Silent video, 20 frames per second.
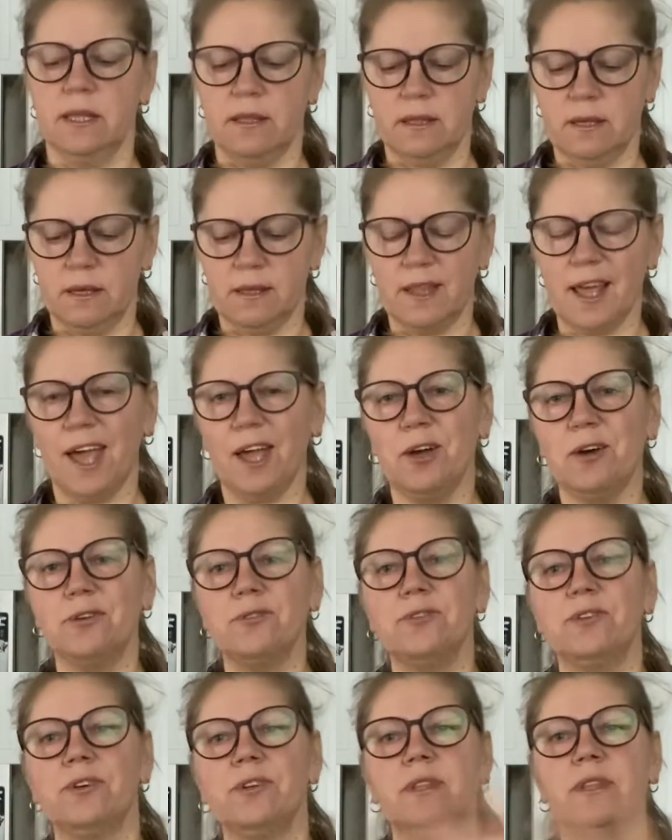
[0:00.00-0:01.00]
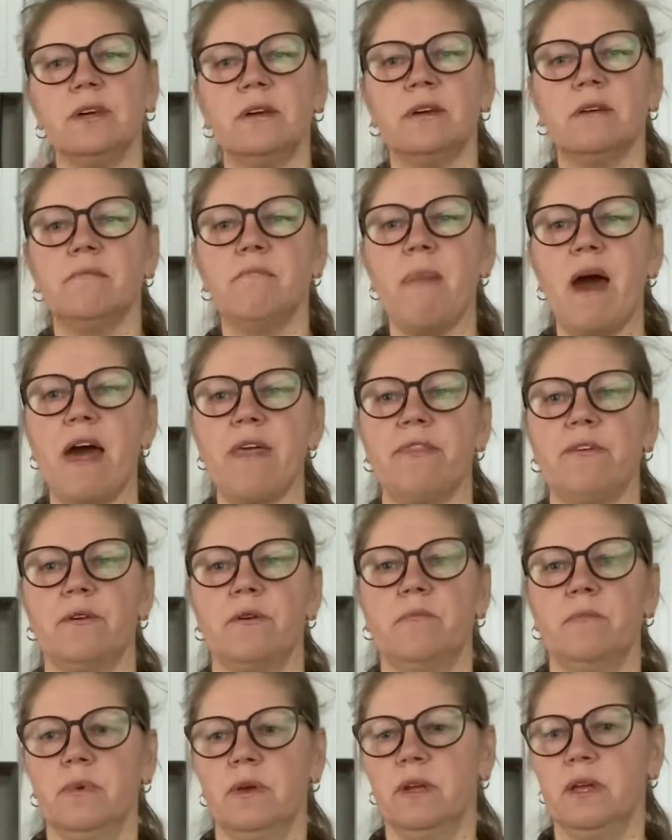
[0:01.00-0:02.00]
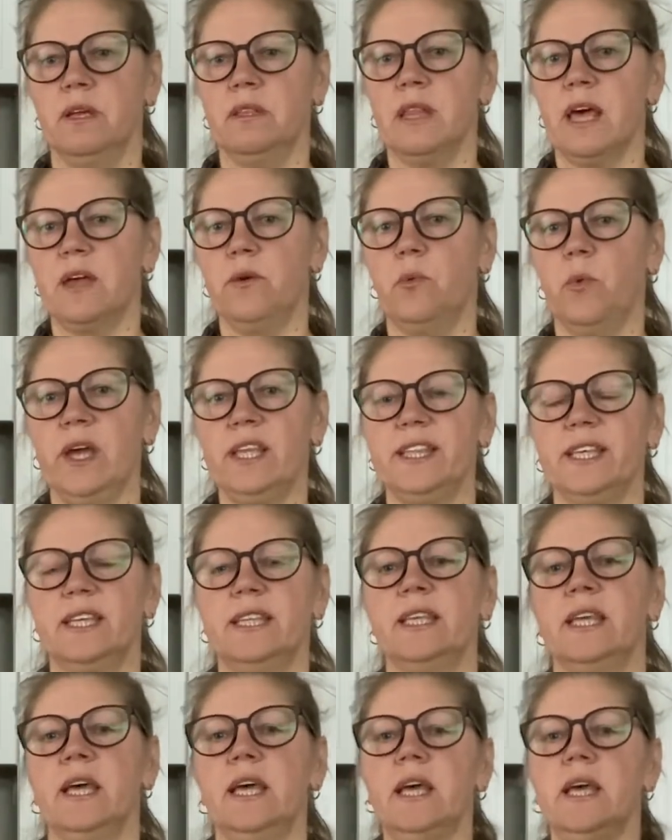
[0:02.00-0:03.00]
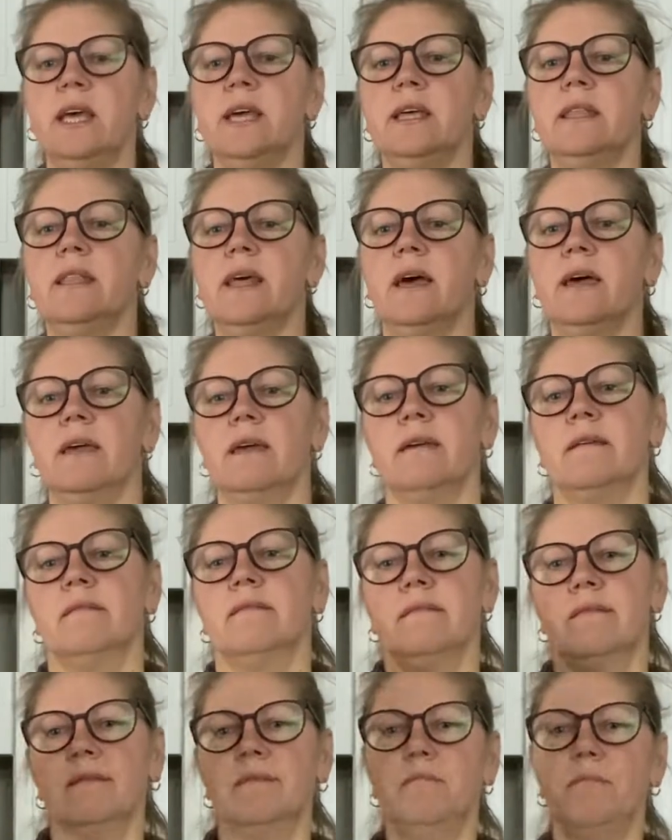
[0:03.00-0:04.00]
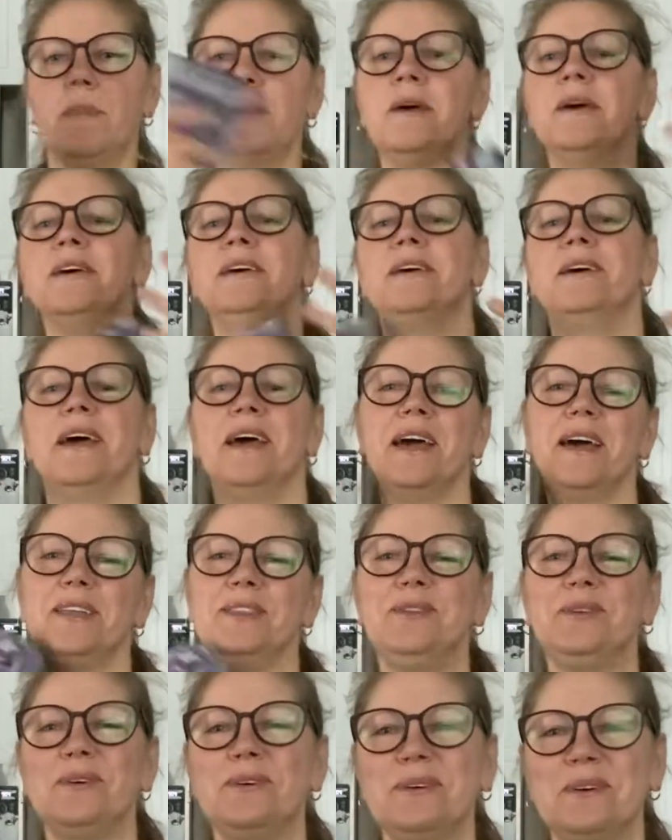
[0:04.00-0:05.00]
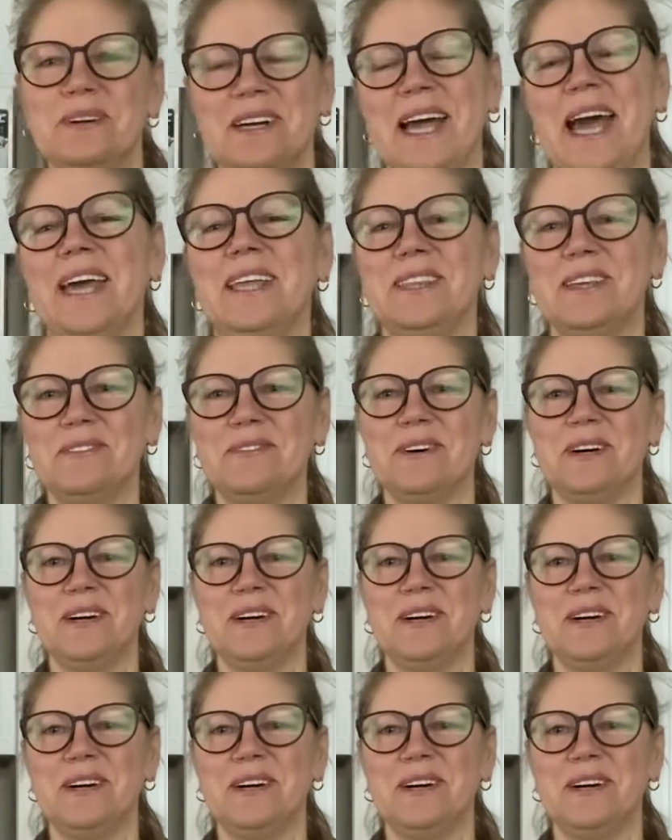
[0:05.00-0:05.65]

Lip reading: then I go to the bathroom and I wet it and I do a kind of